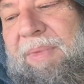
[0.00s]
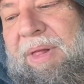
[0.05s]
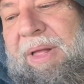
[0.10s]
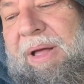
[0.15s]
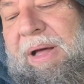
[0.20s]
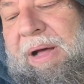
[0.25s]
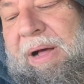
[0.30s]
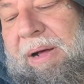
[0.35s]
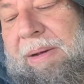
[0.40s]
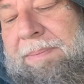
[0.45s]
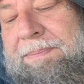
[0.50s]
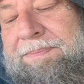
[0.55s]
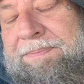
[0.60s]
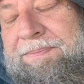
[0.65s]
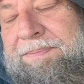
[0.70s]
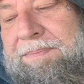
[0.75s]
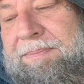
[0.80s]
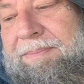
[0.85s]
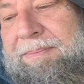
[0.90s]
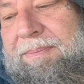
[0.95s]

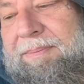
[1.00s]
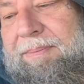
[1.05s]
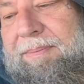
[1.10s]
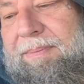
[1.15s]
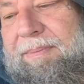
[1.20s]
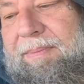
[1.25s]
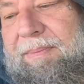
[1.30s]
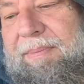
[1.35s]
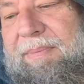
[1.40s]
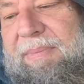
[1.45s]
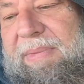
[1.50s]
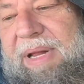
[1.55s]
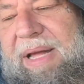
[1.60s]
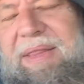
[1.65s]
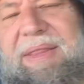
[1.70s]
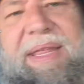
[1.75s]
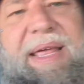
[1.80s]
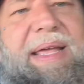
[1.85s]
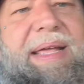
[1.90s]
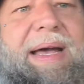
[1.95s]
I
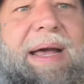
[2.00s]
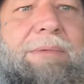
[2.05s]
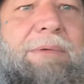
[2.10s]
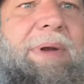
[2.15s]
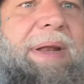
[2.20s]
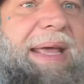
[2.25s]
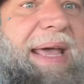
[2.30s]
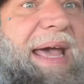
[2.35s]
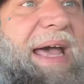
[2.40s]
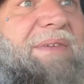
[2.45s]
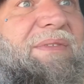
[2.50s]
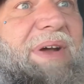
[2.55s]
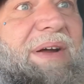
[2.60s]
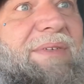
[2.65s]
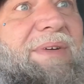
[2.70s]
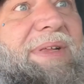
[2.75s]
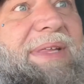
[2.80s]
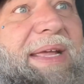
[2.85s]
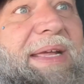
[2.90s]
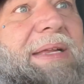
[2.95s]
think I really have
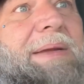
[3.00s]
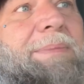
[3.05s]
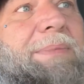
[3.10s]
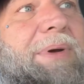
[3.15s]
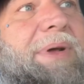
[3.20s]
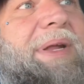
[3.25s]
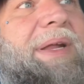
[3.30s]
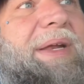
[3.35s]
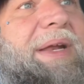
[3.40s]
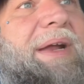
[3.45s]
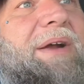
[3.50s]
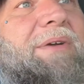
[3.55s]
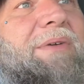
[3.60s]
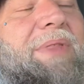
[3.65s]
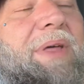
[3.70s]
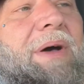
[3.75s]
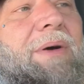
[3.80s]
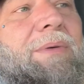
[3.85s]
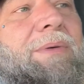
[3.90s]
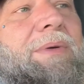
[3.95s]
everything to put in here,
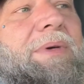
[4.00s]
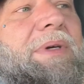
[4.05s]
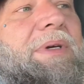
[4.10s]
though.